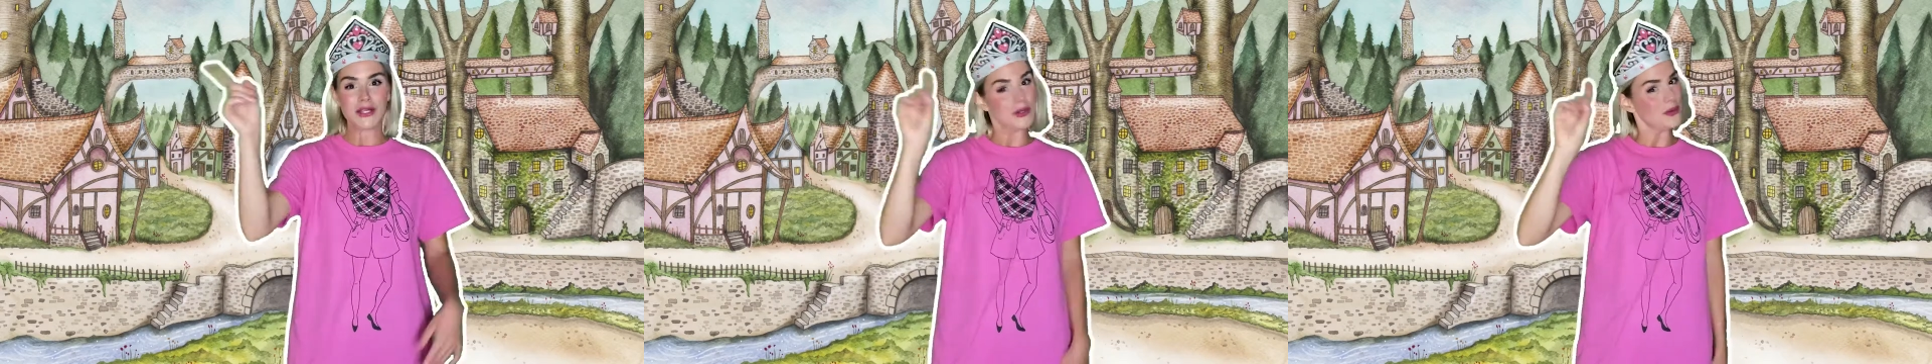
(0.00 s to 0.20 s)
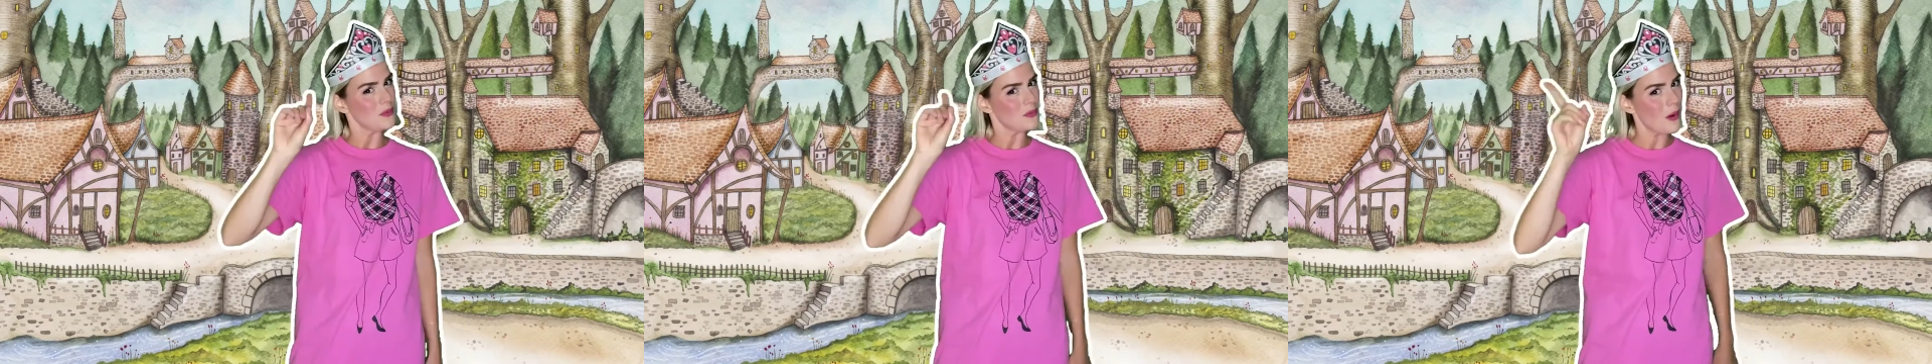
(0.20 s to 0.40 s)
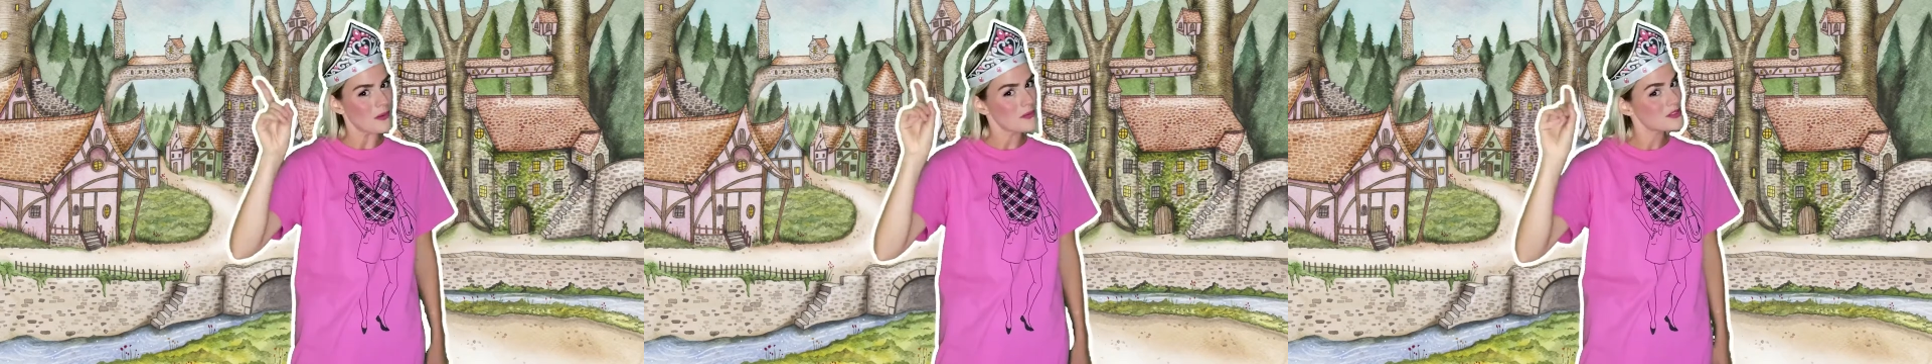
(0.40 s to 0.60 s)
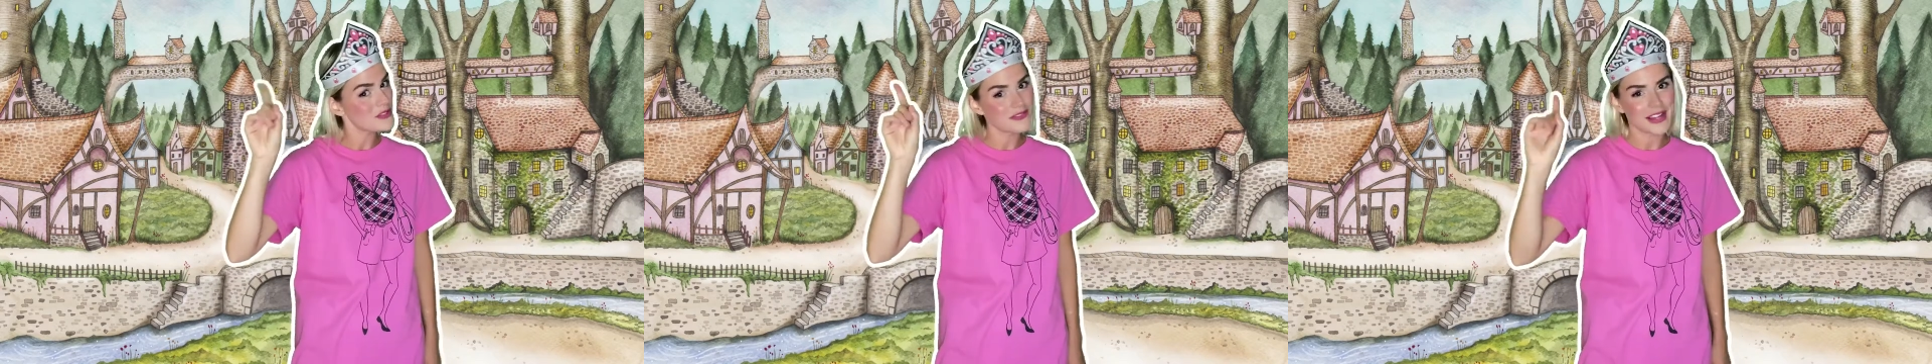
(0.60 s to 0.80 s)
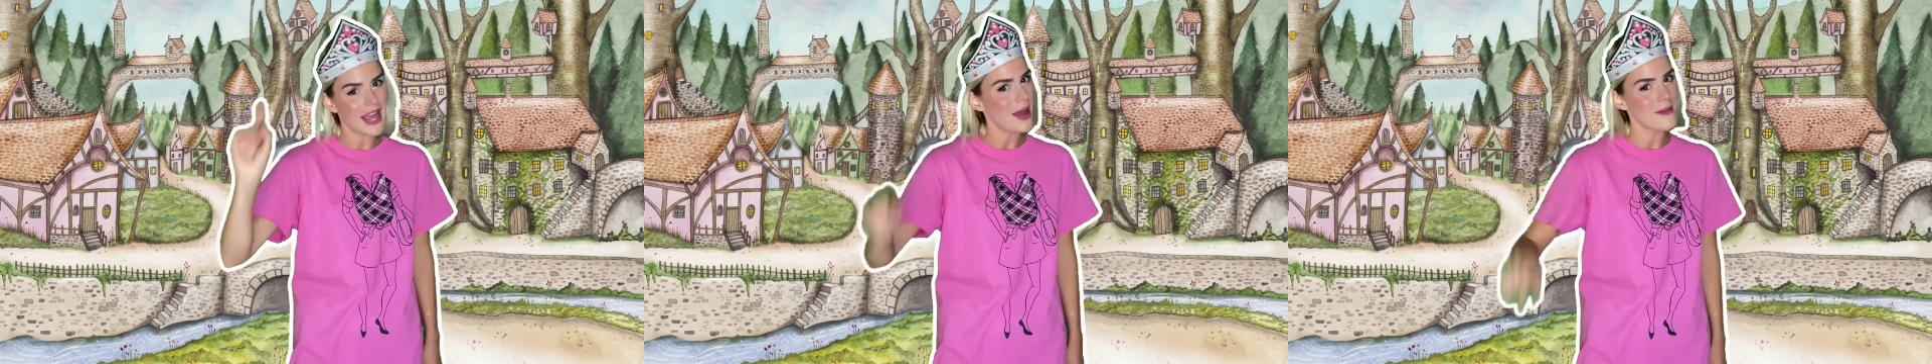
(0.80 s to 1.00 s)
you won't
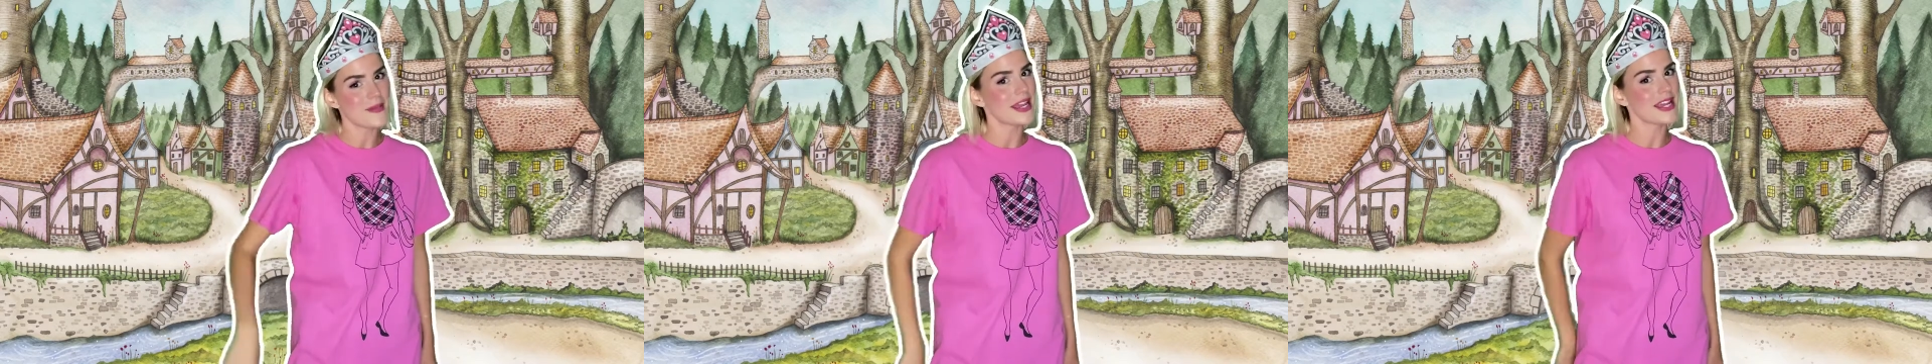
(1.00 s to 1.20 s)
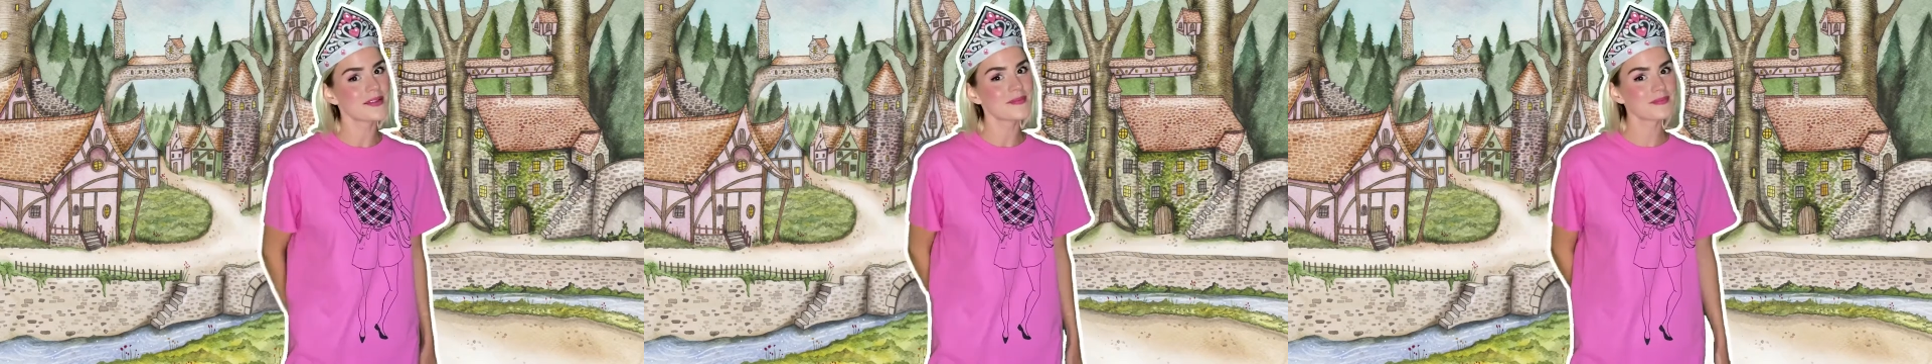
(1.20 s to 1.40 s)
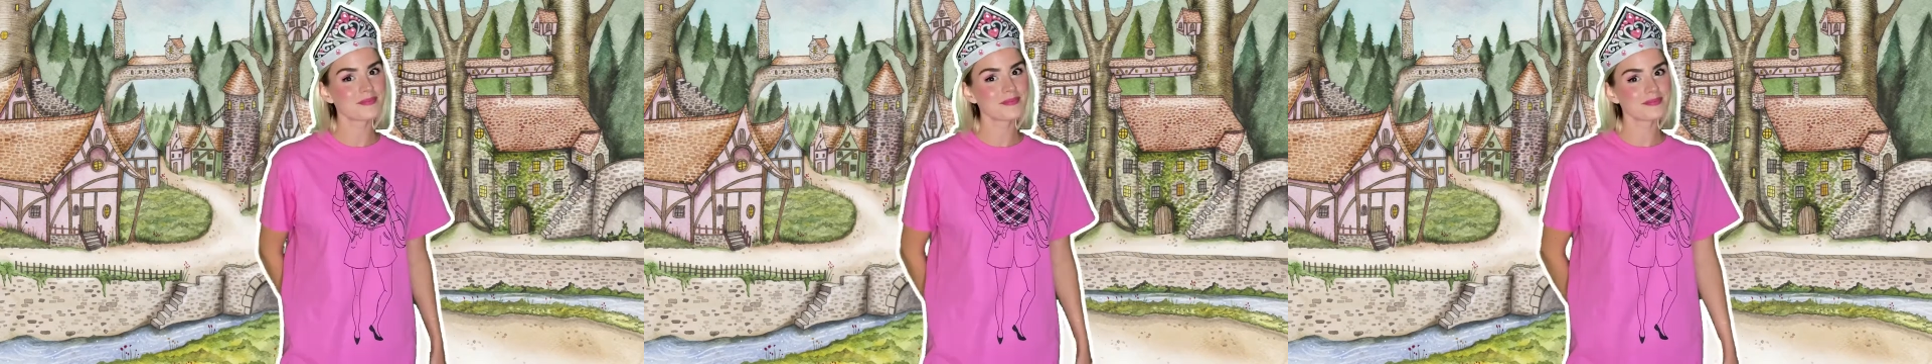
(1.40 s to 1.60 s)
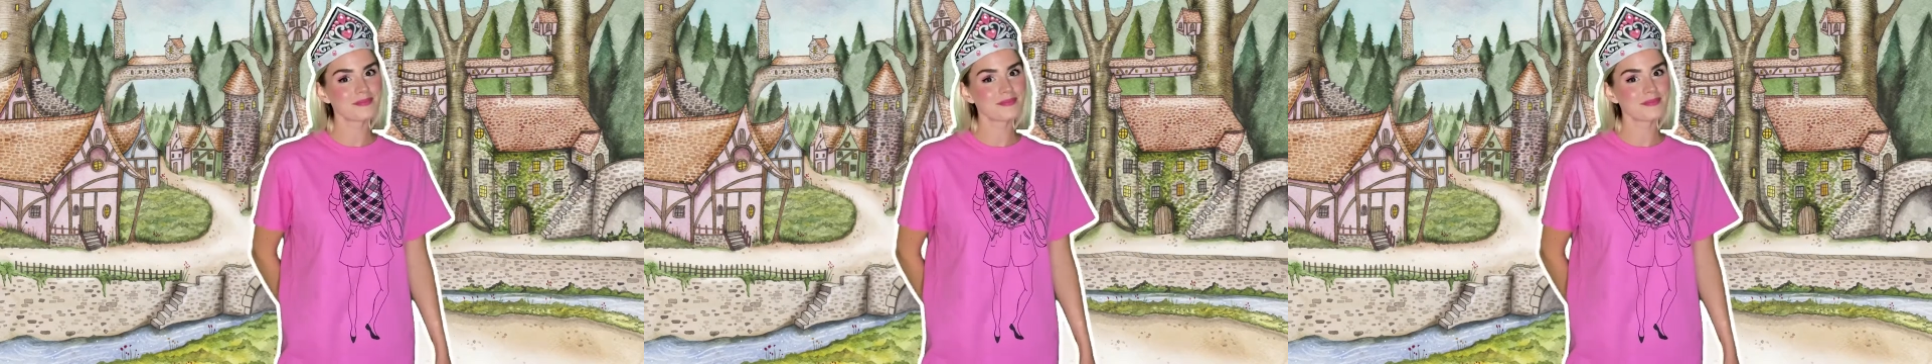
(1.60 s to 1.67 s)
forget me.